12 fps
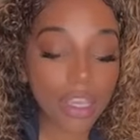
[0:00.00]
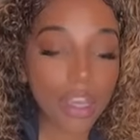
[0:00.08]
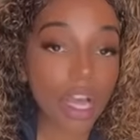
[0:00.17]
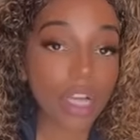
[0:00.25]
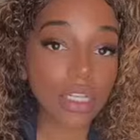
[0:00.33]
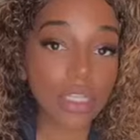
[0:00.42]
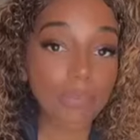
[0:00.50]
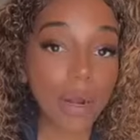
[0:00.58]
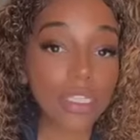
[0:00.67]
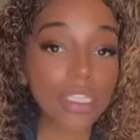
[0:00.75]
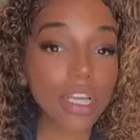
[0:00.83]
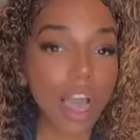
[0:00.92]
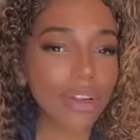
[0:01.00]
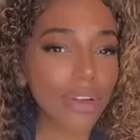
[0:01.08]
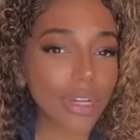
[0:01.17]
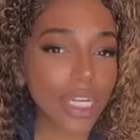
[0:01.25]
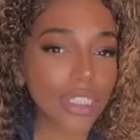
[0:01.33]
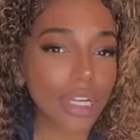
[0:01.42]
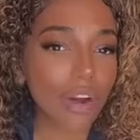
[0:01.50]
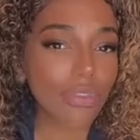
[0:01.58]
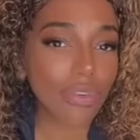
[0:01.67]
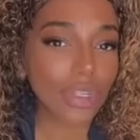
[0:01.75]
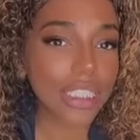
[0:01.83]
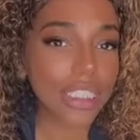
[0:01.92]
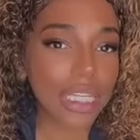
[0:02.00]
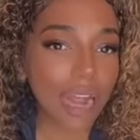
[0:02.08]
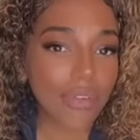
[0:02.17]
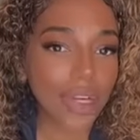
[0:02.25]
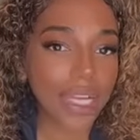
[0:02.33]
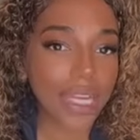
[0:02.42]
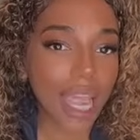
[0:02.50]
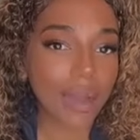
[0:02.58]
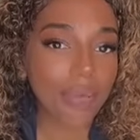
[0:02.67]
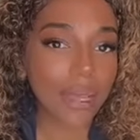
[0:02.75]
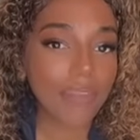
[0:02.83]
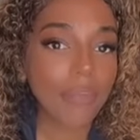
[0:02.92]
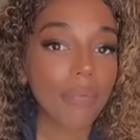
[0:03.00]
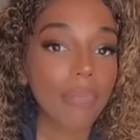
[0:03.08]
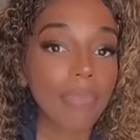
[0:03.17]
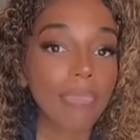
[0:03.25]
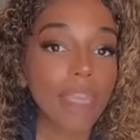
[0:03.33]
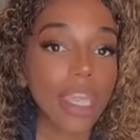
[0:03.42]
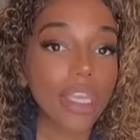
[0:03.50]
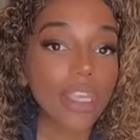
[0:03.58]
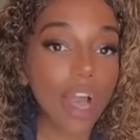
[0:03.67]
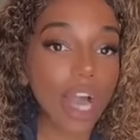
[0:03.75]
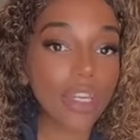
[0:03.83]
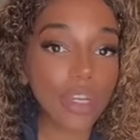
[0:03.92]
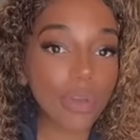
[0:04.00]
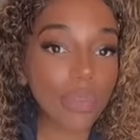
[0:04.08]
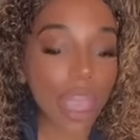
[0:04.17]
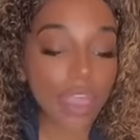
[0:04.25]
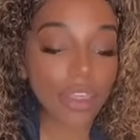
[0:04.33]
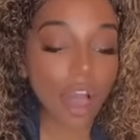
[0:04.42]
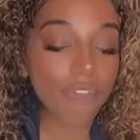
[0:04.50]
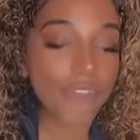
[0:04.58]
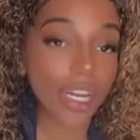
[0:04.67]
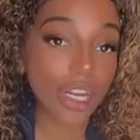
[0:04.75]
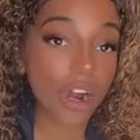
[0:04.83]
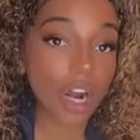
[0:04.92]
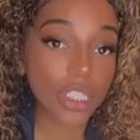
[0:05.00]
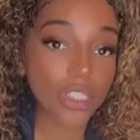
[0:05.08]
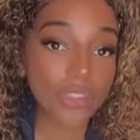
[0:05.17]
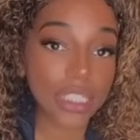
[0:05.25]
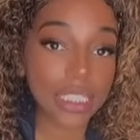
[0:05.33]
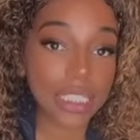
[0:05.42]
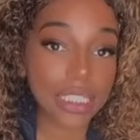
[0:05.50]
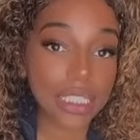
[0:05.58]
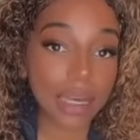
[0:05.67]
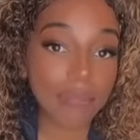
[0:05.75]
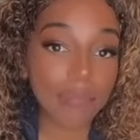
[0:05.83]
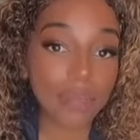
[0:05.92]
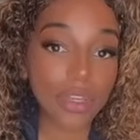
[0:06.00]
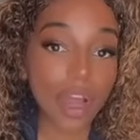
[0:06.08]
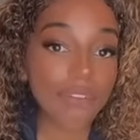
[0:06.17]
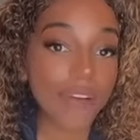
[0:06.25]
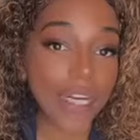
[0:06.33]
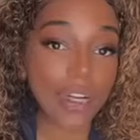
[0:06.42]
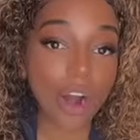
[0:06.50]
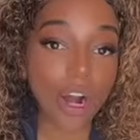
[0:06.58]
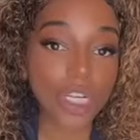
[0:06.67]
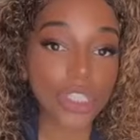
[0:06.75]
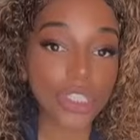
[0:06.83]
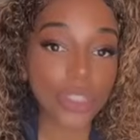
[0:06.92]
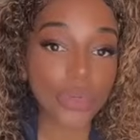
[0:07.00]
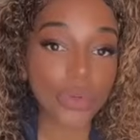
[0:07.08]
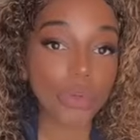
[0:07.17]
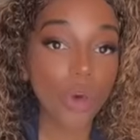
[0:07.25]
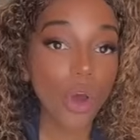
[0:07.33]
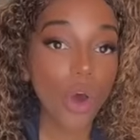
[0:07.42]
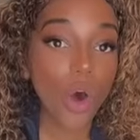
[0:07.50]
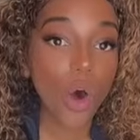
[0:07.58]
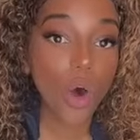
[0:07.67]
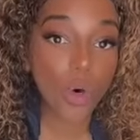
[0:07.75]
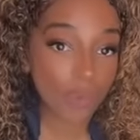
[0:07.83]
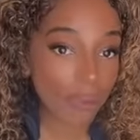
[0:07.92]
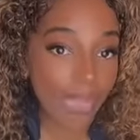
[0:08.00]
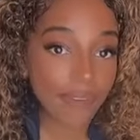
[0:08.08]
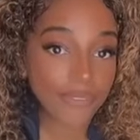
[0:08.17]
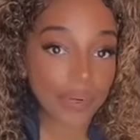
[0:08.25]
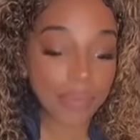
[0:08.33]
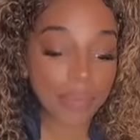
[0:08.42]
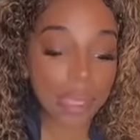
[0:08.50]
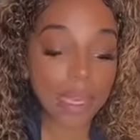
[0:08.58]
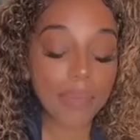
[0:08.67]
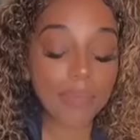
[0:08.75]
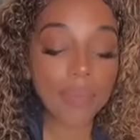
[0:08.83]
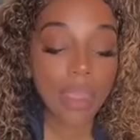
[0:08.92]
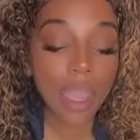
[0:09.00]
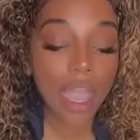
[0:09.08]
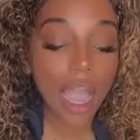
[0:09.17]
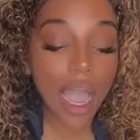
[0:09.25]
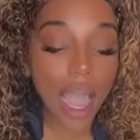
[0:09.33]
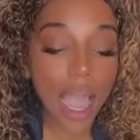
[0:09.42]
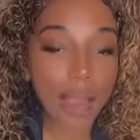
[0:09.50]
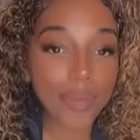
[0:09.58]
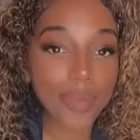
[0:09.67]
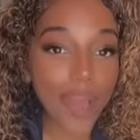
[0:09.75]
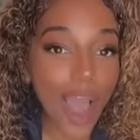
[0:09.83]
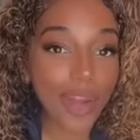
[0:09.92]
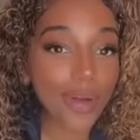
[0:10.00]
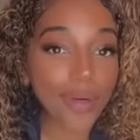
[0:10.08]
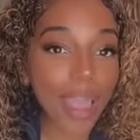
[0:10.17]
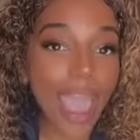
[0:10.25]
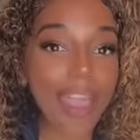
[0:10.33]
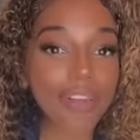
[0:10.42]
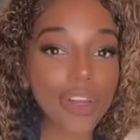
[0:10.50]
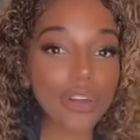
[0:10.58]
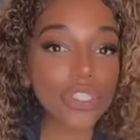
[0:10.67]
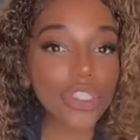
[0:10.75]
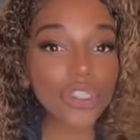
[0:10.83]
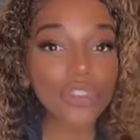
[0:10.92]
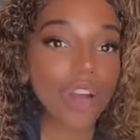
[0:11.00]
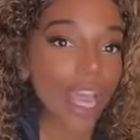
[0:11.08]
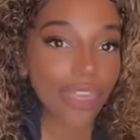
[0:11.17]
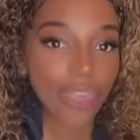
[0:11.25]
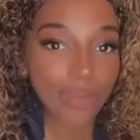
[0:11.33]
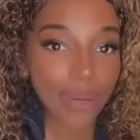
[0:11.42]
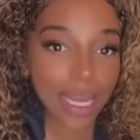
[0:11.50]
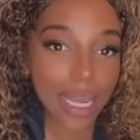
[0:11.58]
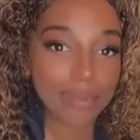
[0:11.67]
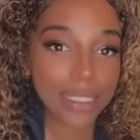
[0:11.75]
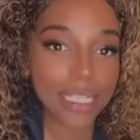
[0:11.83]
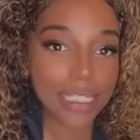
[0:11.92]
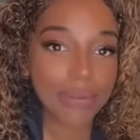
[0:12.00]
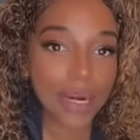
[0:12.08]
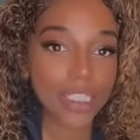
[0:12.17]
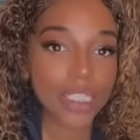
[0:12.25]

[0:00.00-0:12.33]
y'all... The person y'all know that y'all really should not reconnect with... Y'all know that y'all find it hard to resist them. Y'all find it hard to hold back from them. Y'all don't have no strength when it comes to this